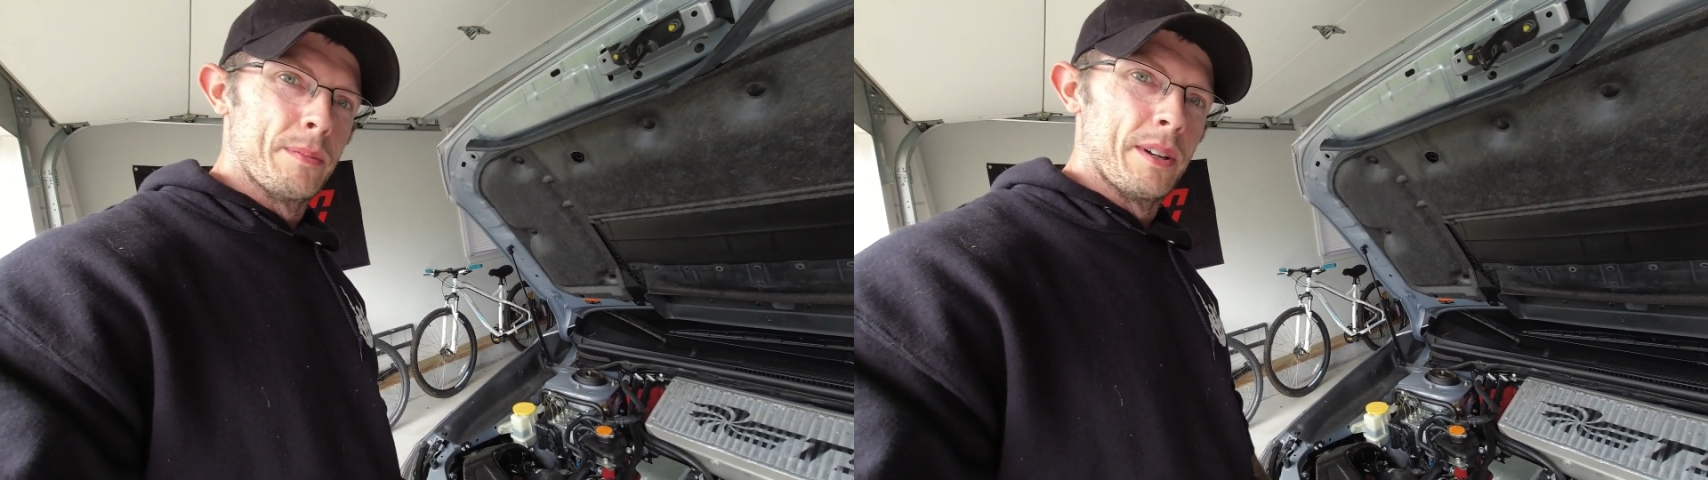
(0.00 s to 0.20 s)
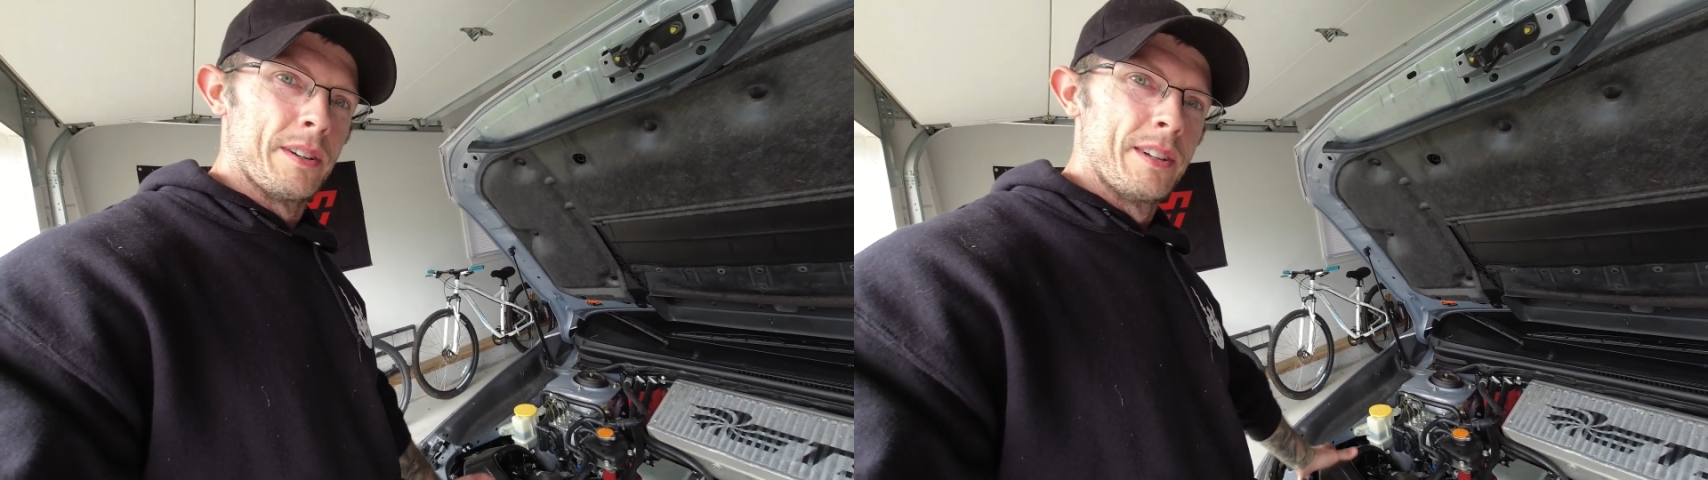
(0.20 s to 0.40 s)

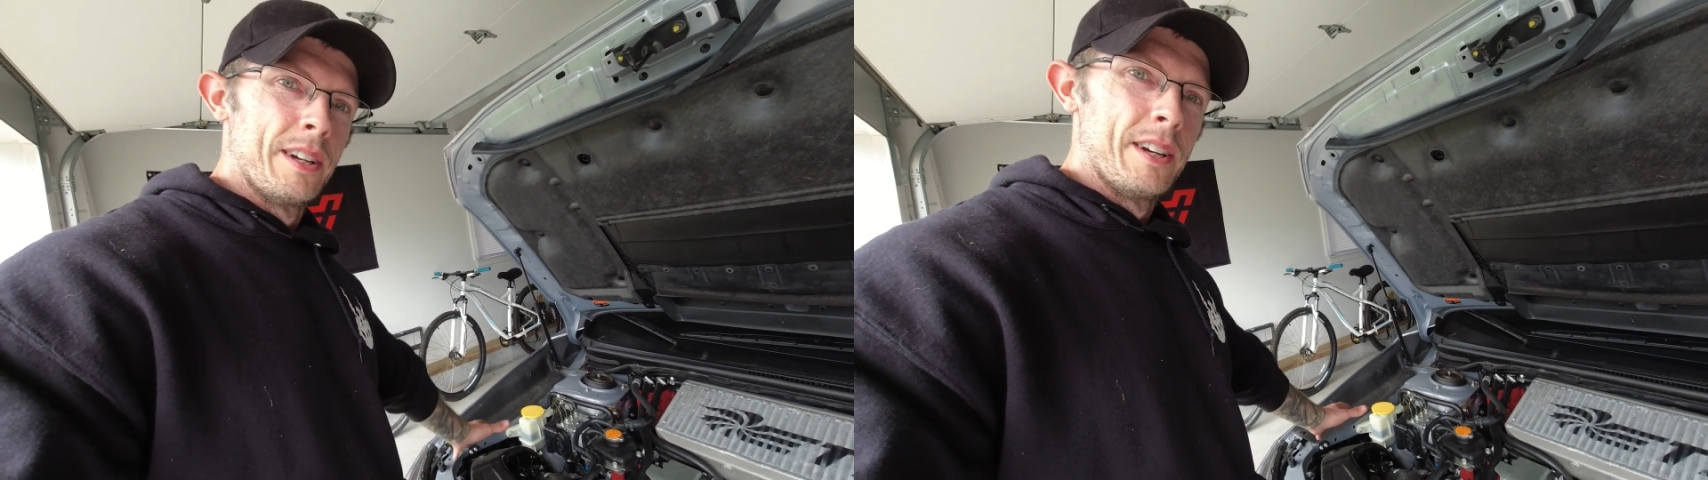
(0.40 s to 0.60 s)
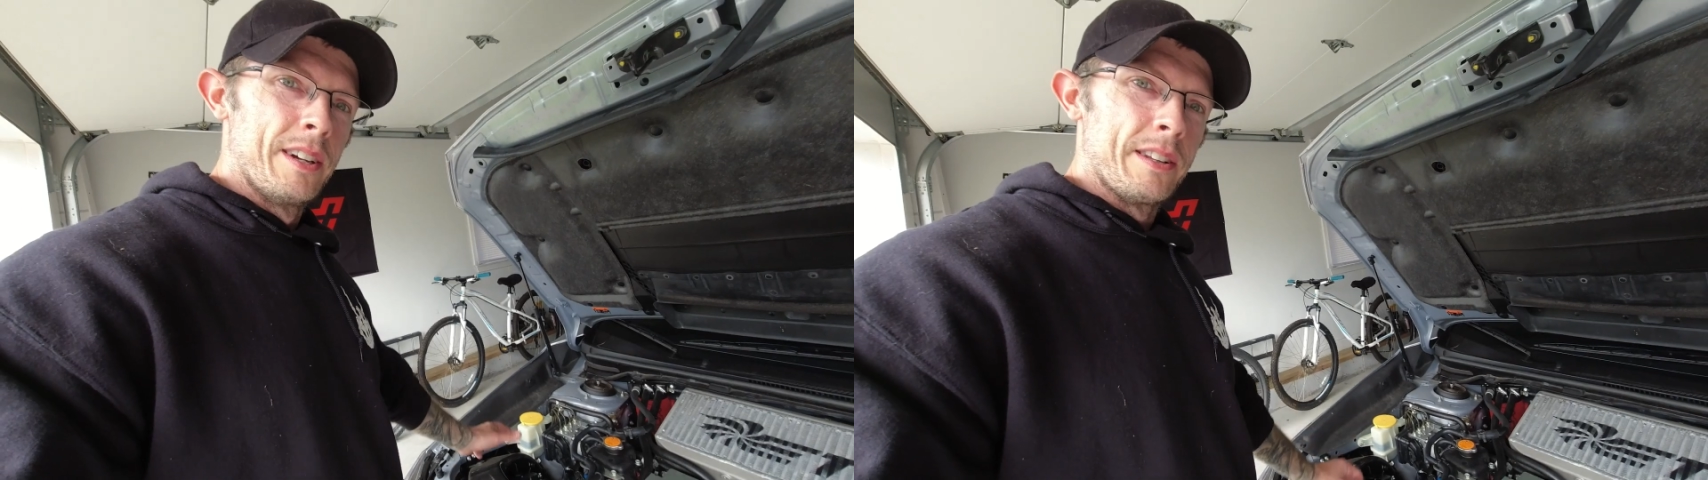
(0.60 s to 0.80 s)
But
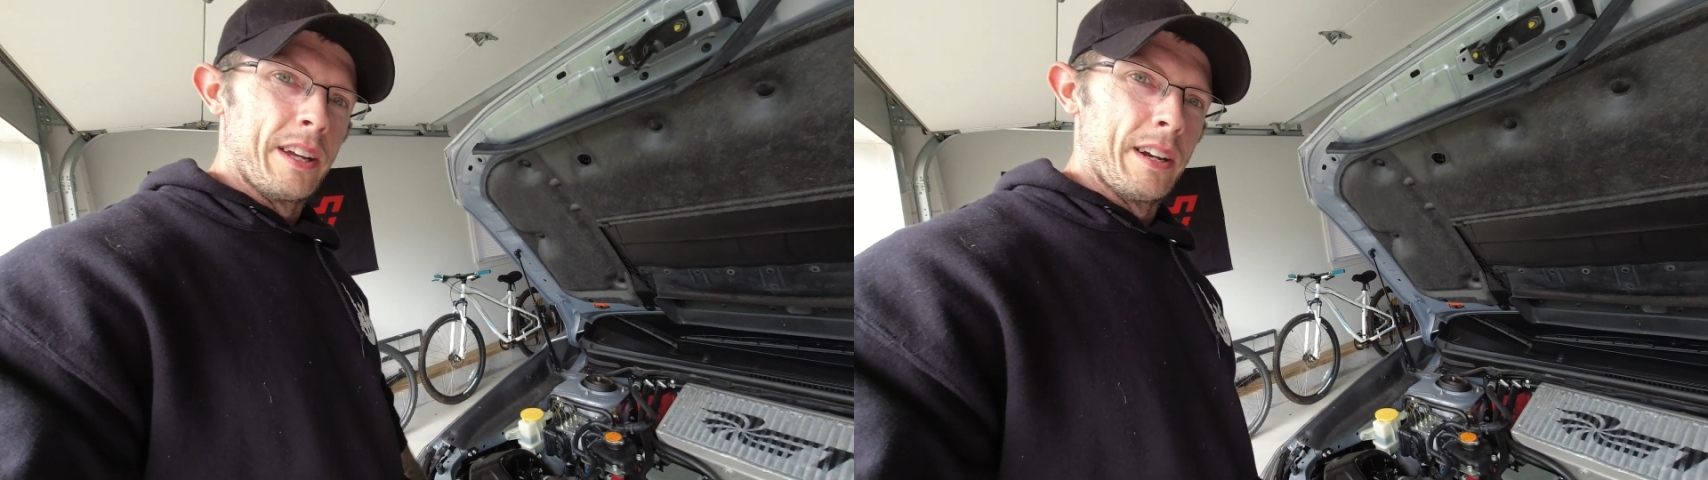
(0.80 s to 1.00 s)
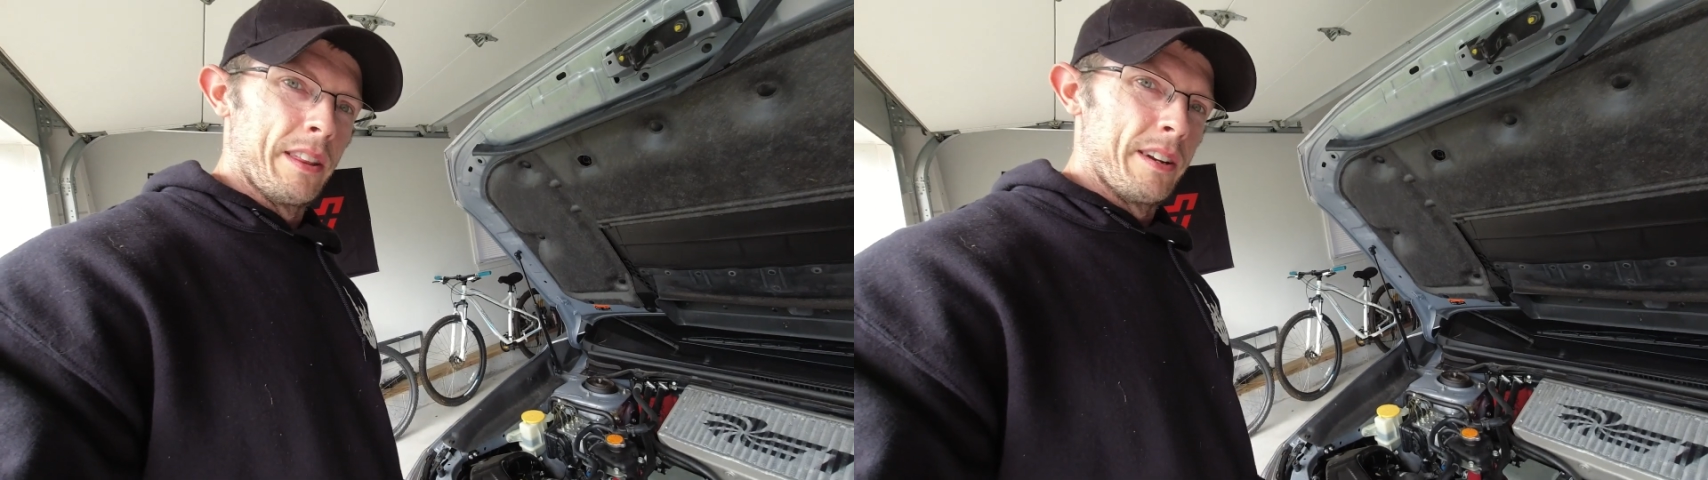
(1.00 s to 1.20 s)
at
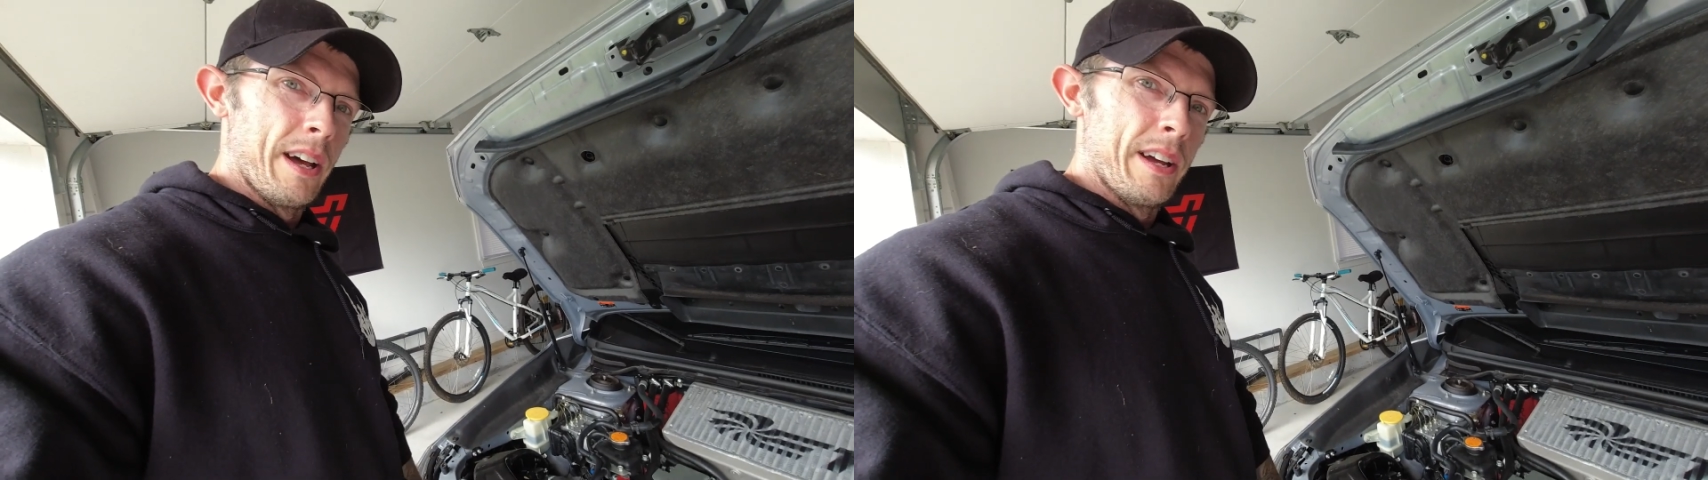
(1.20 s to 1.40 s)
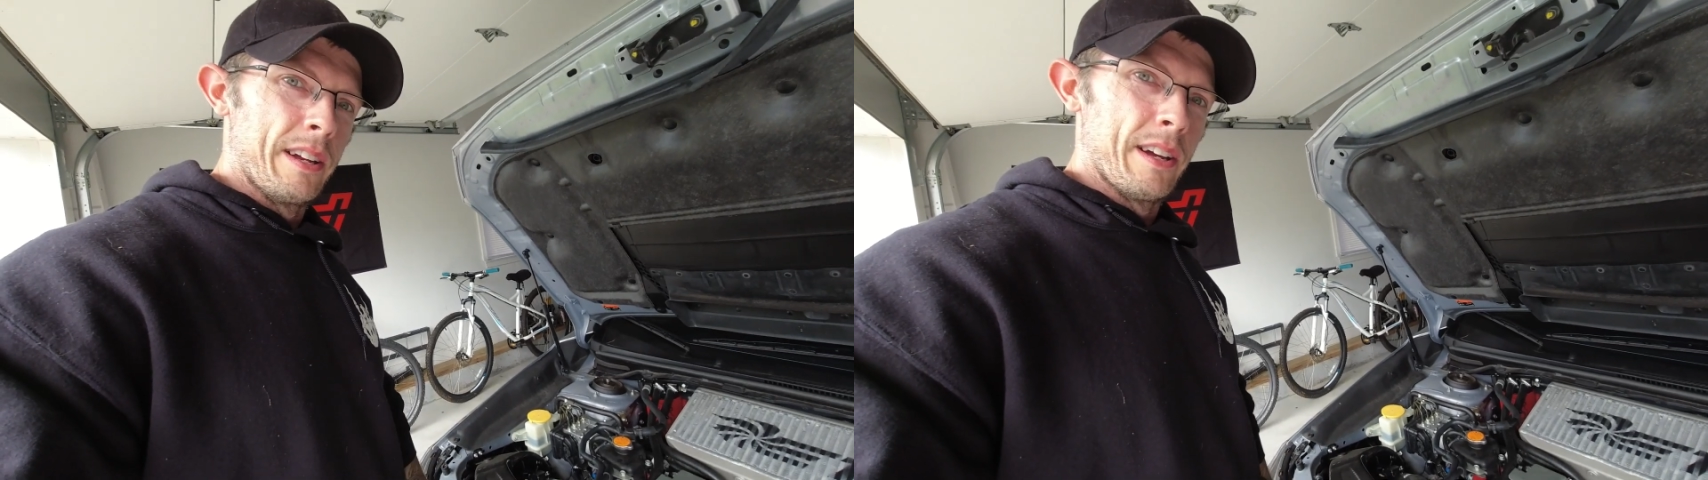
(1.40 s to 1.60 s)
the end of the
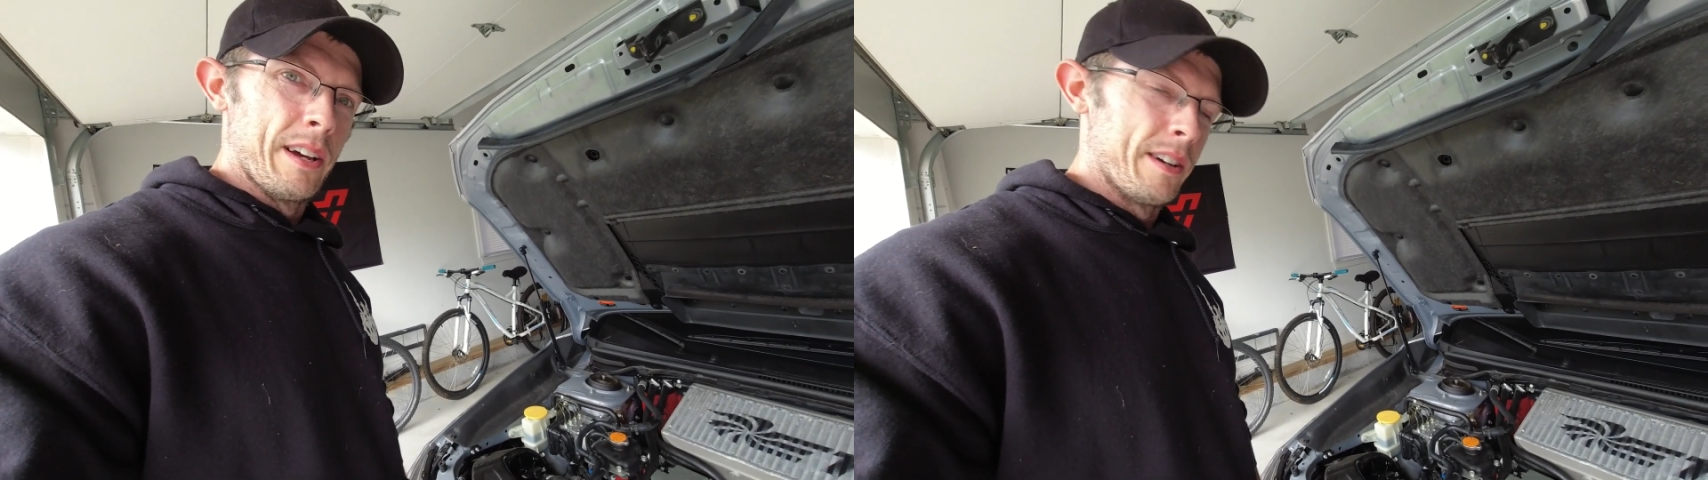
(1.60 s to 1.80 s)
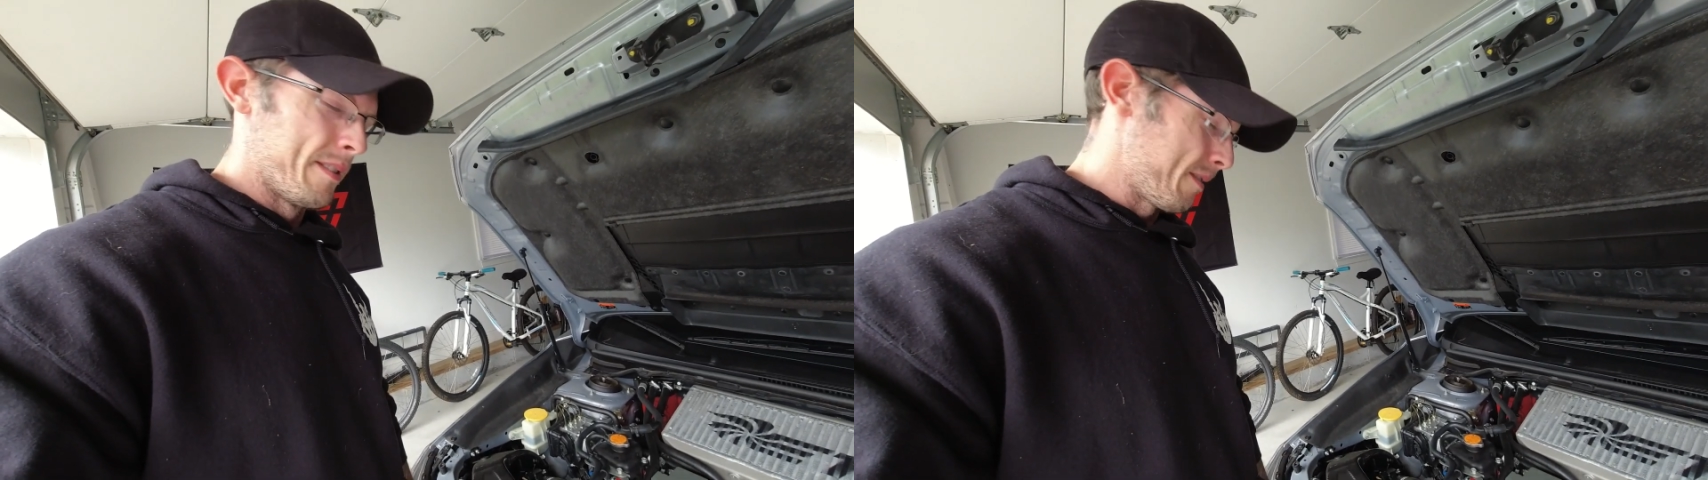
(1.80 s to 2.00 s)
day,